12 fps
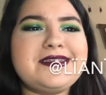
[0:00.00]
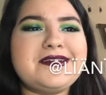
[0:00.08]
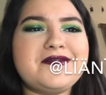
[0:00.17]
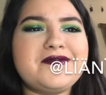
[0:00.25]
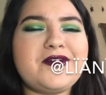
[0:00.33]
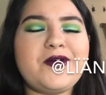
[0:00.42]
Oh
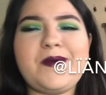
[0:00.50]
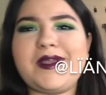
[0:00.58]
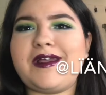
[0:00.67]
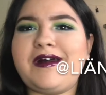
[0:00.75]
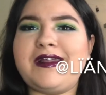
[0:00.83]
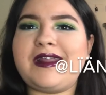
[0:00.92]
my god,
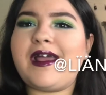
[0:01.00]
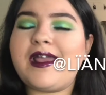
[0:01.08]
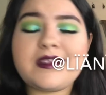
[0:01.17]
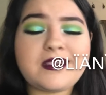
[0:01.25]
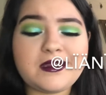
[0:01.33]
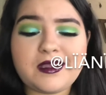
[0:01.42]

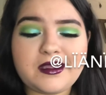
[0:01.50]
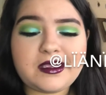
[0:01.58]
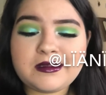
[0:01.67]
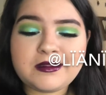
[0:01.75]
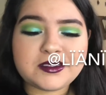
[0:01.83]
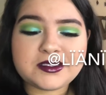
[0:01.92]
I cannot
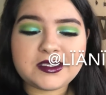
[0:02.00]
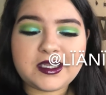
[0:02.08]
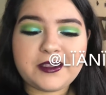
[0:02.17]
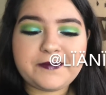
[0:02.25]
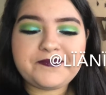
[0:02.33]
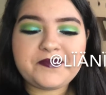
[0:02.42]
English
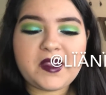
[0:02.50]
today.